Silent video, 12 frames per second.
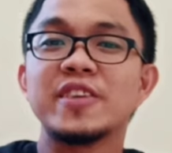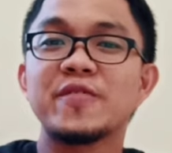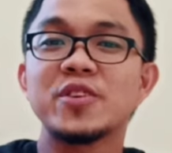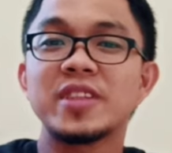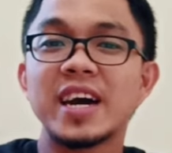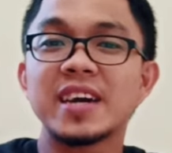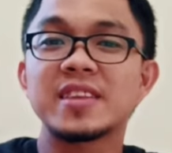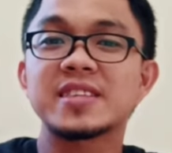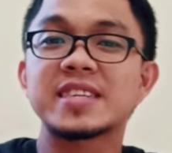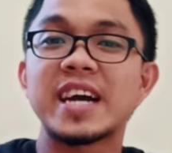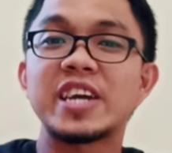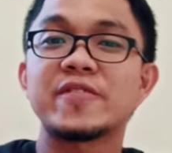If you like
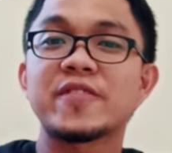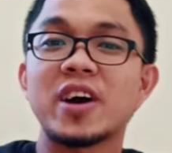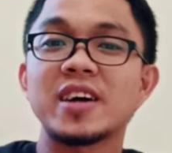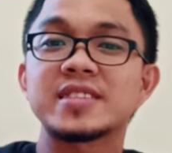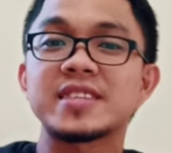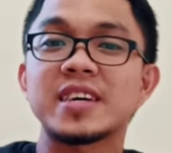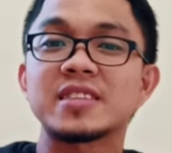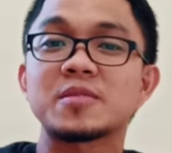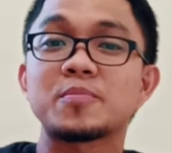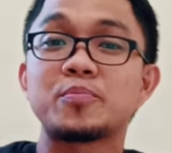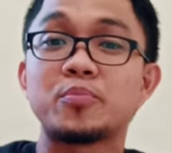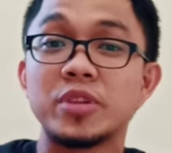this kind of content,
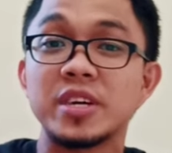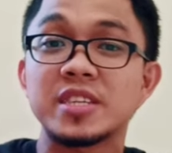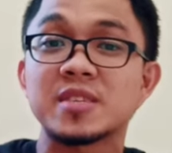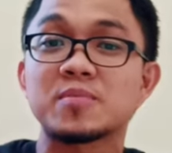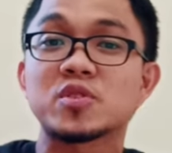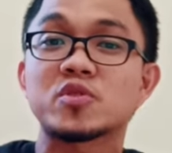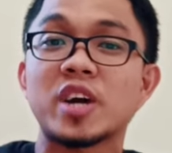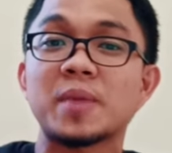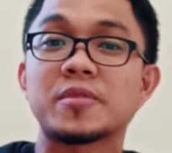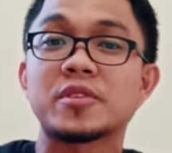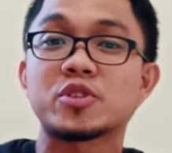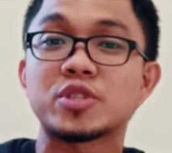please
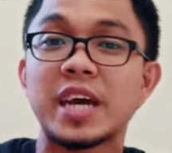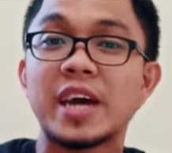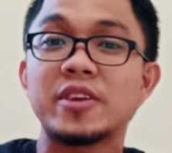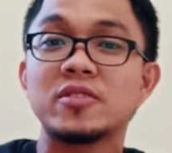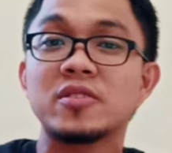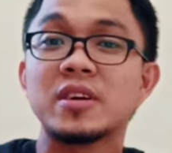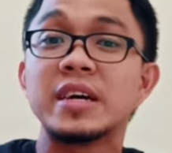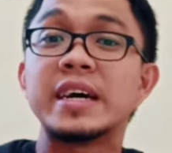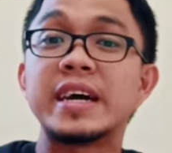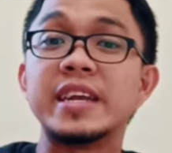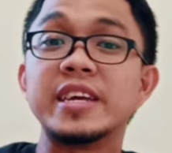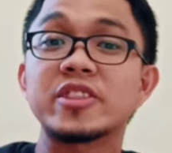subscribe to the channel
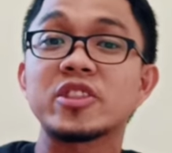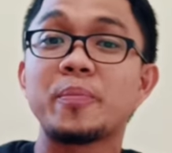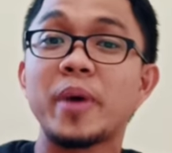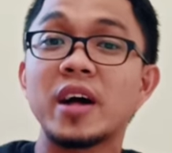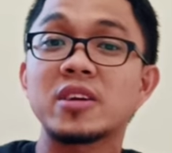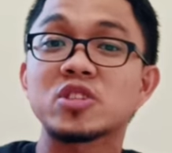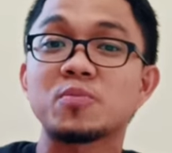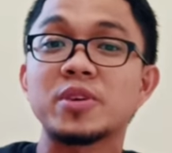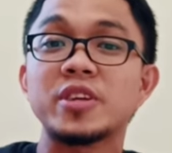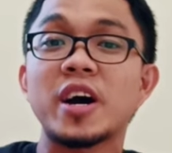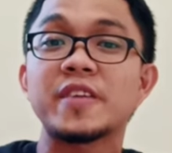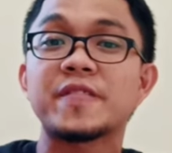and hit the bell to be
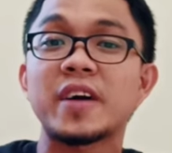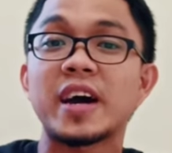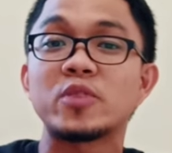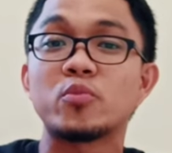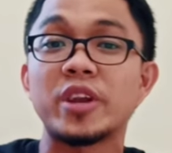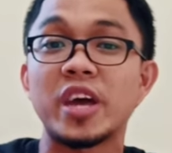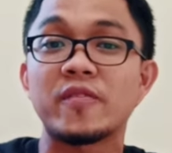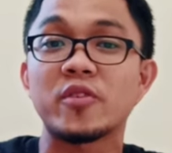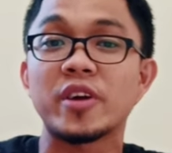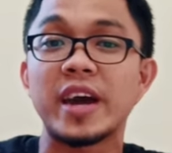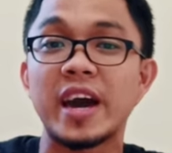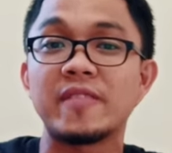notified
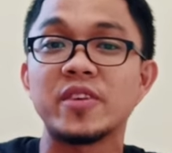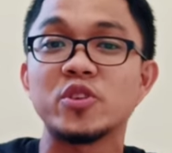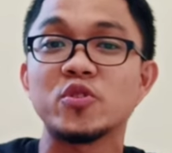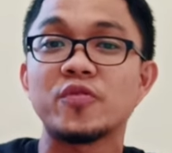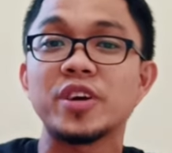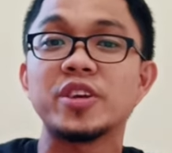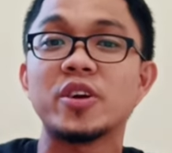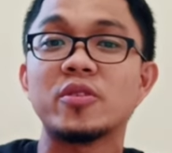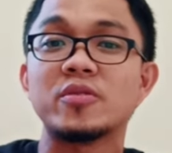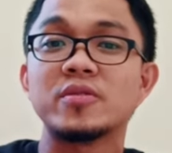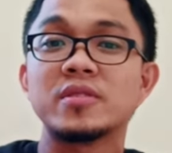whenever I have a new video.